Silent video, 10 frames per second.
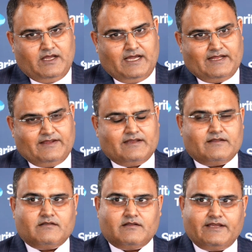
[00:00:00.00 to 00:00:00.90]
And I think
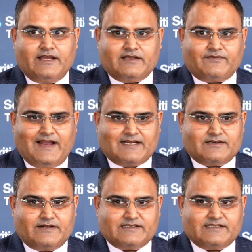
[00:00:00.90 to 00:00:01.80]
the other
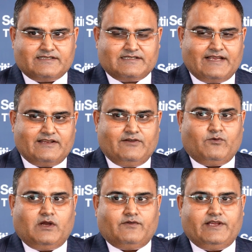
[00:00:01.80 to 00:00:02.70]
factor is like the,
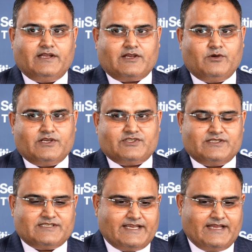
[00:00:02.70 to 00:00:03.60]
one of the other
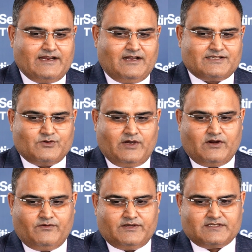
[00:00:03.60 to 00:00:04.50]
questions I get asked quite
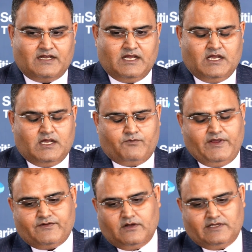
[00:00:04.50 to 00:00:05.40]
often is,
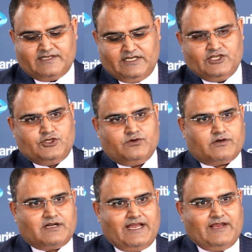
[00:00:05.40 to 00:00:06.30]
we've got this issue
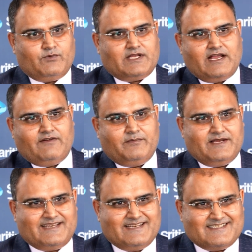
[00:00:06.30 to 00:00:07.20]
or claim with a
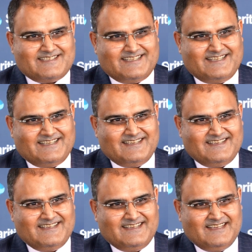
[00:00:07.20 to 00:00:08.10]
government entity.
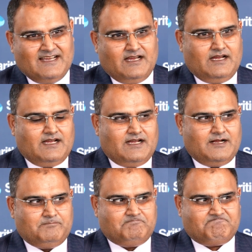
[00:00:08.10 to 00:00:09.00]

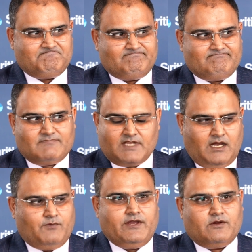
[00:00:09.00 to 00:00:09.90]

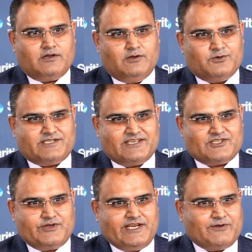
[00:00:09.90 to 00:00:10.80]
Are we on a losing
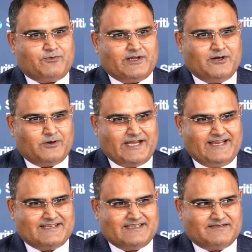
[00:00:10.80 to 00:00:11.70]
streak if we go
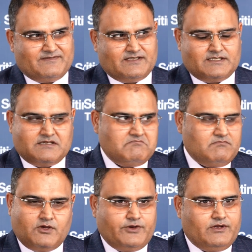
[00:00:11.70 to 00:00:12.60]
against them? I said,
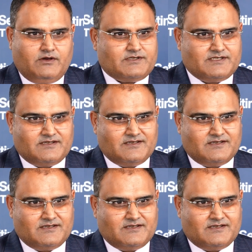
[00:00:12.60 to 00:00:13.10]
no, you're not.